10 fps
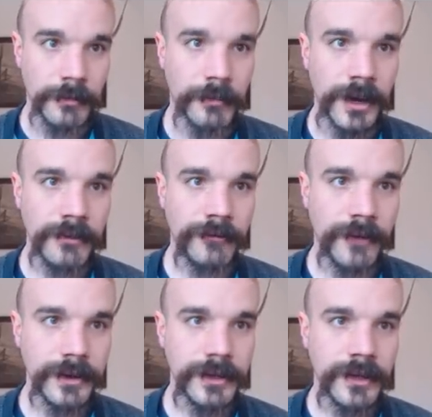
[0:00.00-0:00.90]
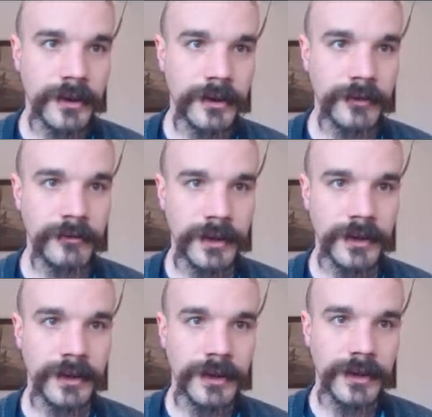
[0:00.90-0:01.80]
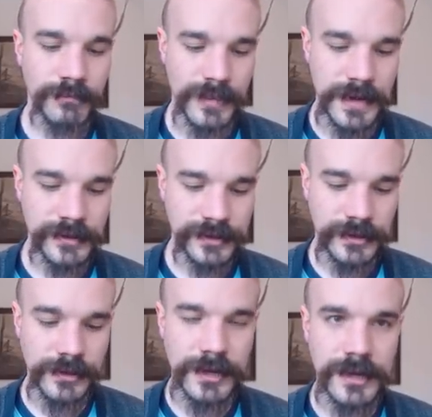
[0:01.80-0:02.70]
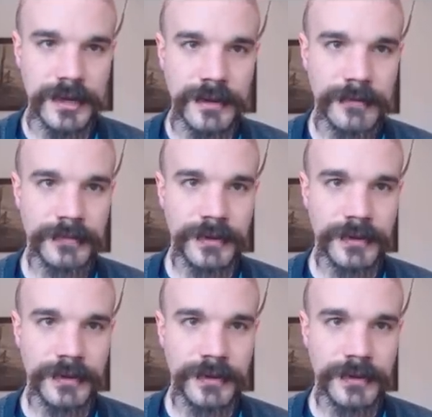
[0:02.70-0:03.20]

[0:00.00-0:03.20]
my font config, basically,